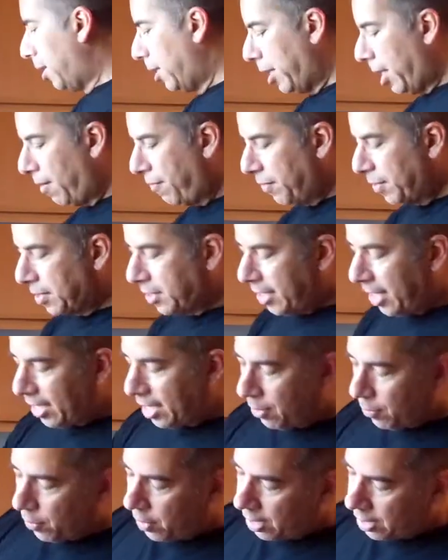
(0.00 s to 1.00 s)
Now for the
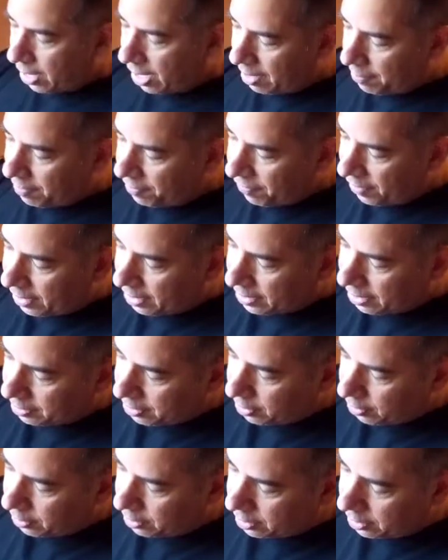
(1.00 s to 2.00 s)
second one, I've been finding
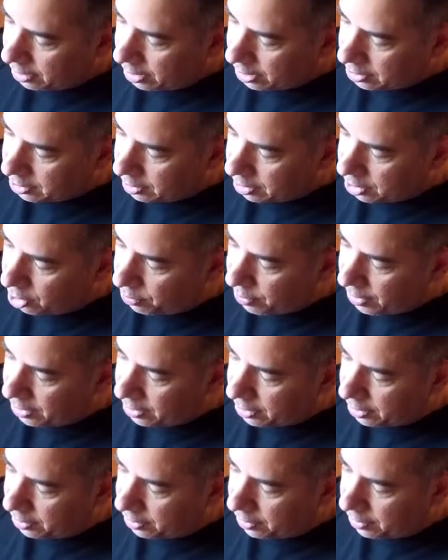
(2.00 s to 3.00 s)
that it's a little
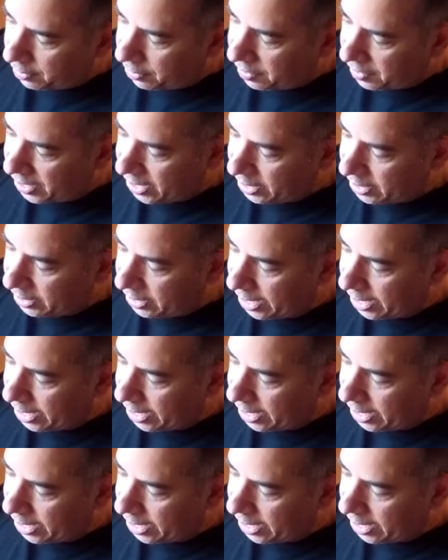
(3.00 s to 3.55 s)
bit thick